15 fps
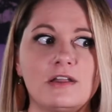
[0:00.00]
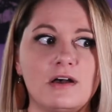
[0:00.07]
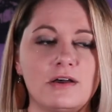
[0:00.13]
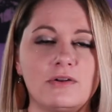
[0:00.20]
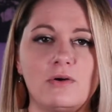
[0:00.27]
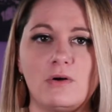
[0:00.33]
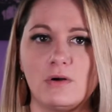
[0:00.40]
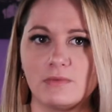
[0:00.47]

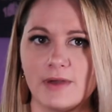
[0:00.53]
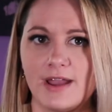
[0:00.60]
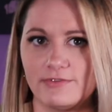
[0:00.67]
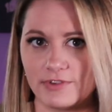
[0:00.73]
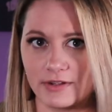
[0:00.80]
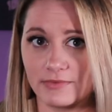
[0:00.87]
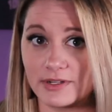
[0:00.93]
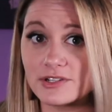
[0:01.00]
not all
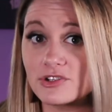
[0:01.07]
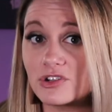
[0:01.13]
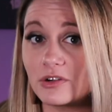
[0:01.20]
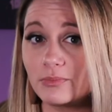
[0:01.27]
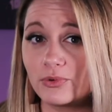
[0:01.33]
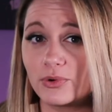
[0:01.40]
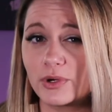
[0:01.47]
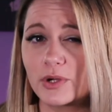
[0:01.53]
every
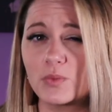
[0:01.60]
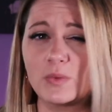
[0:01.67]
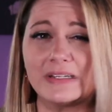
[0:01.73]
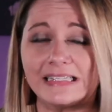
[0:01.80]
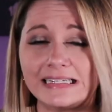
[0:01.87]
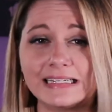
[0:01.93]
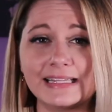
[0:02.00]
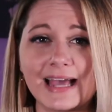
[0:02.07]
realtor board
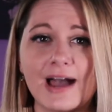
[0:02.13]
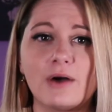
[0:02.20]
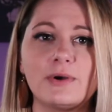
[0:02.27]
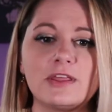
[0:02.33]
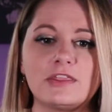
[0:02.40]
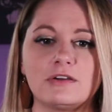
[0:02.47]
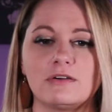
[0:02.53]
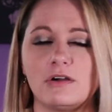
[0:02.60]
will allow
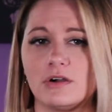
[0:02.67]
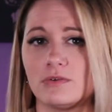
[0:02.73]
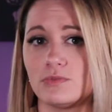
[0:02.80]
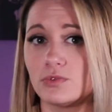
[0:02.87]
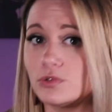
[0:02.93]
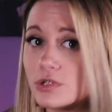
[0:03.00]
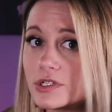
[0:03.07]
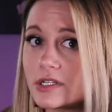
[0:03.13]
it. There are
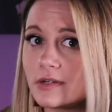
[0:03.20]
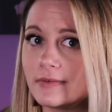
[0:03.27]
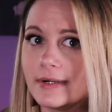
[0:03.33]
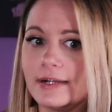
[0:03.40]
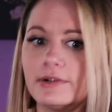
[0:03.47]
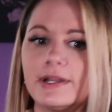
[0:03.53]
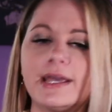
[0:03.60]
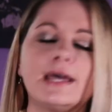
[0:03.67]
rules
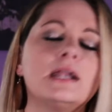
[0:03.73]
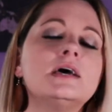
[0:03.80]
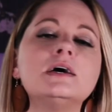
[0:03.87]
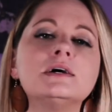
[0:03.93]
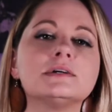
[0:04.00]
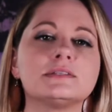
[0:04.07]
around it.